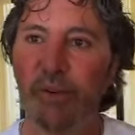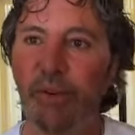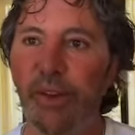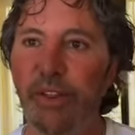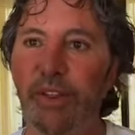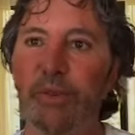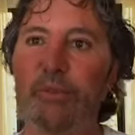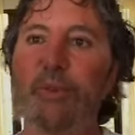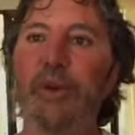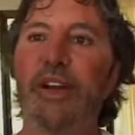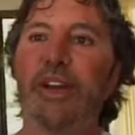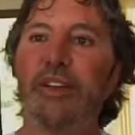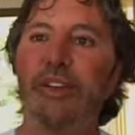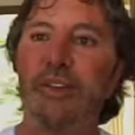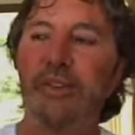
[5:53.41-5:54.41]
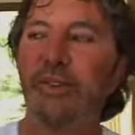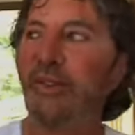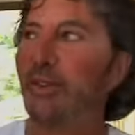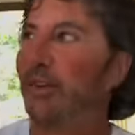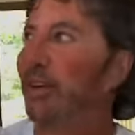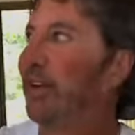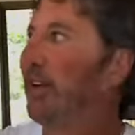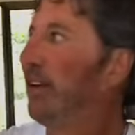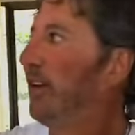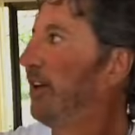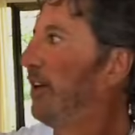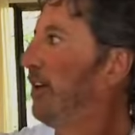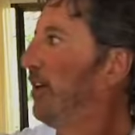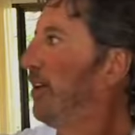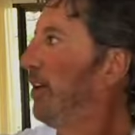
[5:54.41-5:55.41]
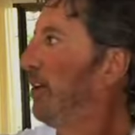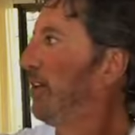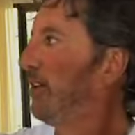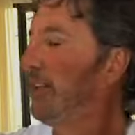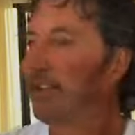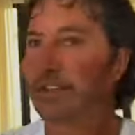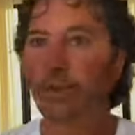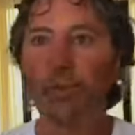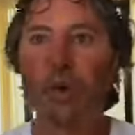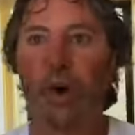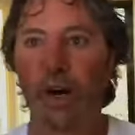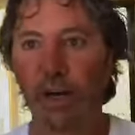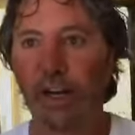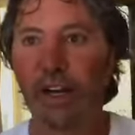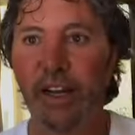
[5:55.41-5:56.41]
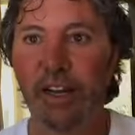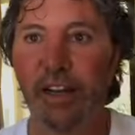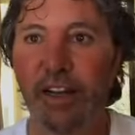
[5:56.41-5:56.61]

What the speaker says: with the more you do this work,